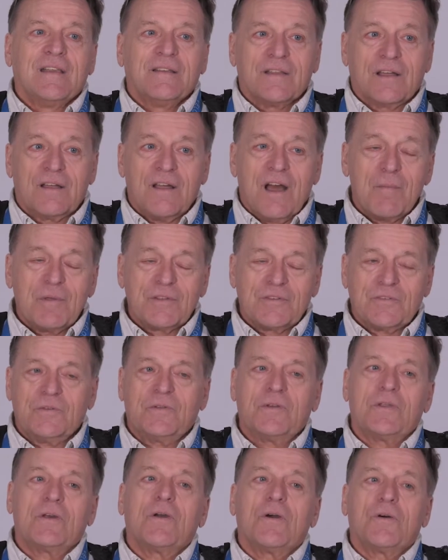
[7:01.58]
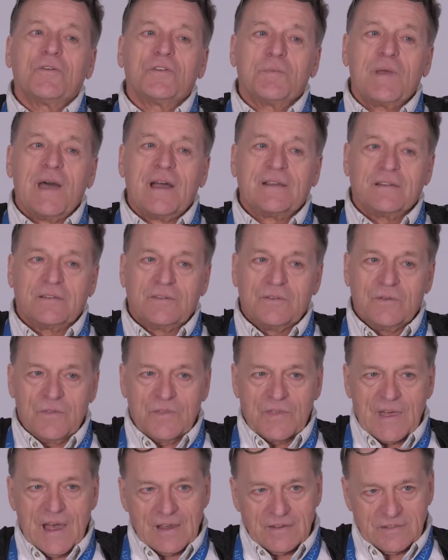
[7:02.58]
The Common Studio goes back to
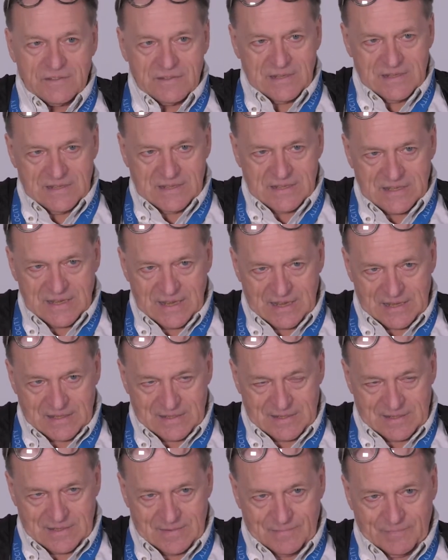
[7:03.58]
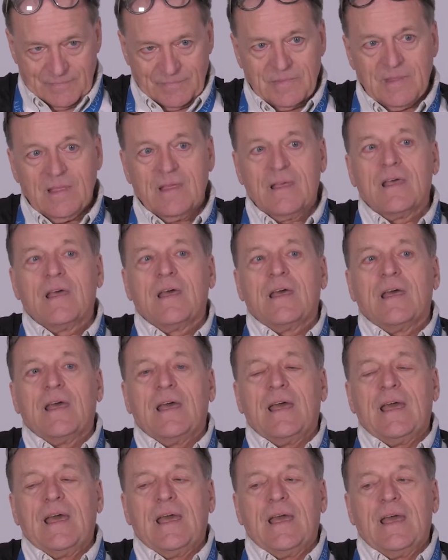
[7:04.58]
2006.
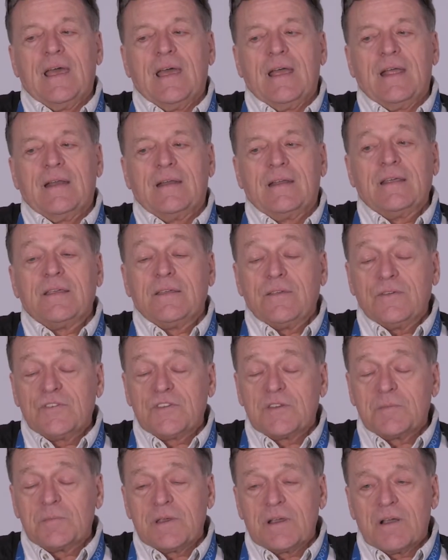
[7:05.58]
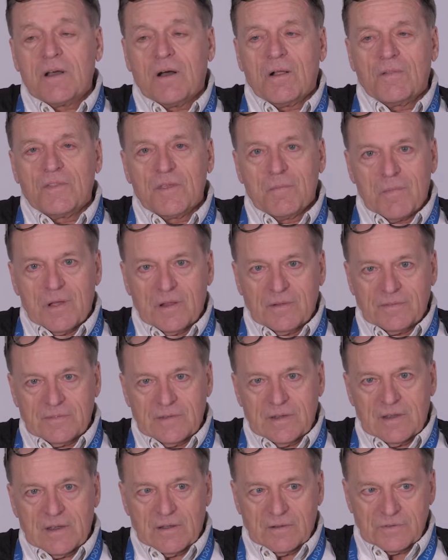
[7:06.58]
And it used to be called the
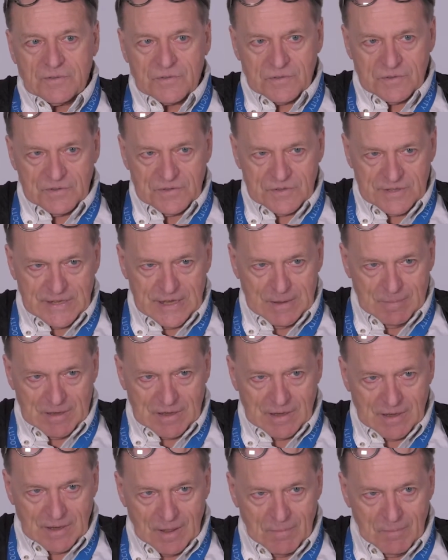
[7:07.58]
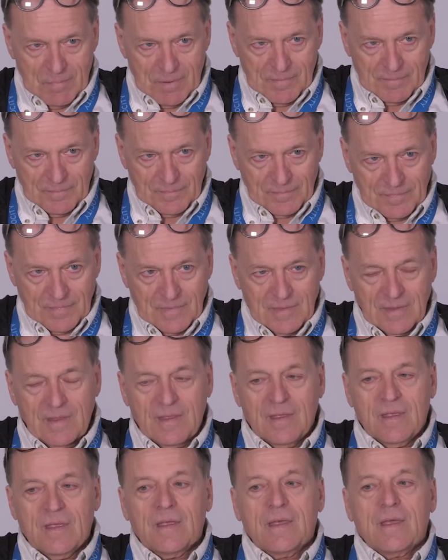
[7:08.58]
Multicultural Cinema Club.
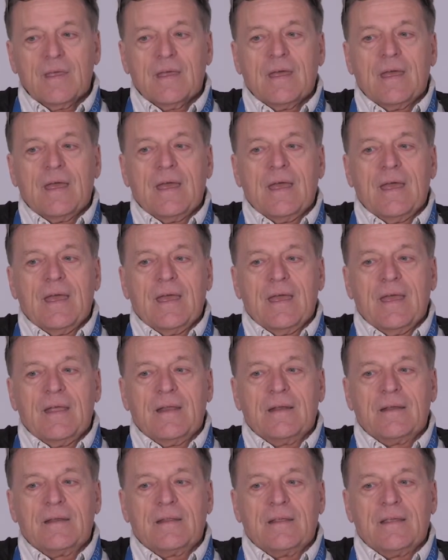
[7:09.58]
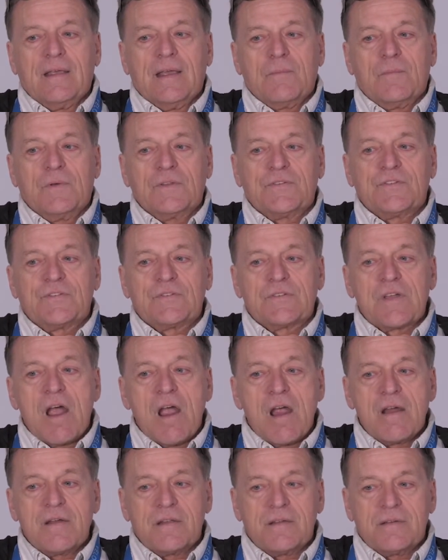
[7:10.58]
And it was
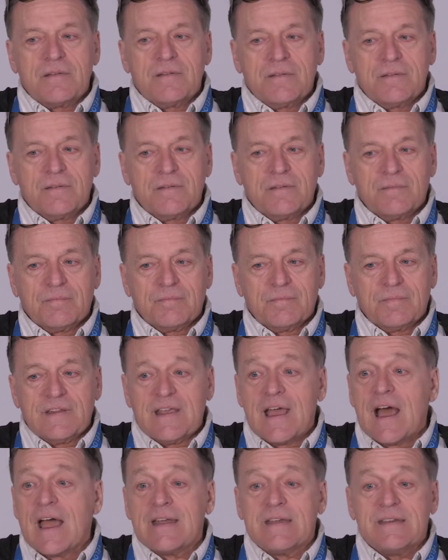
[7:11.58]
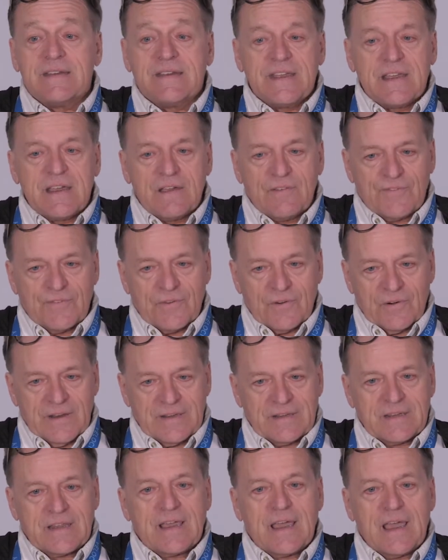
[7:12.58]
started, the idea for
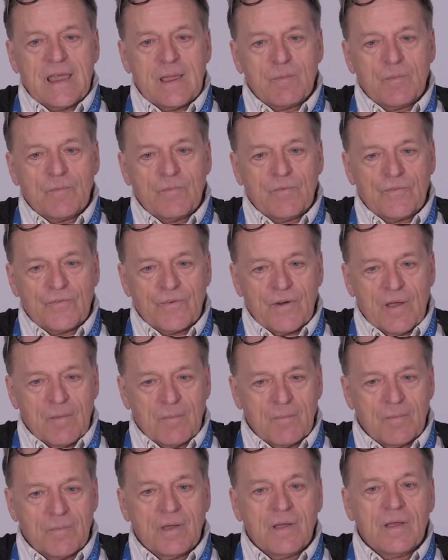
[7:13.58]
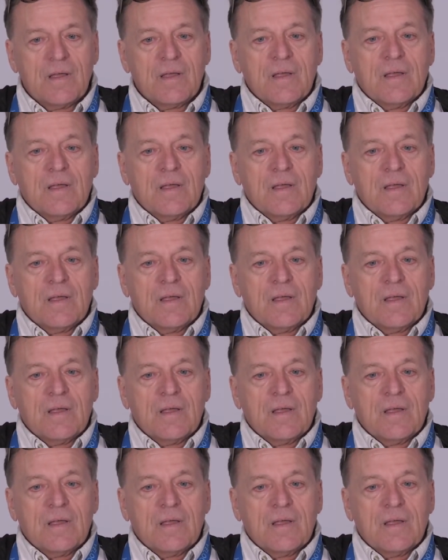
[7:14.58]
it came from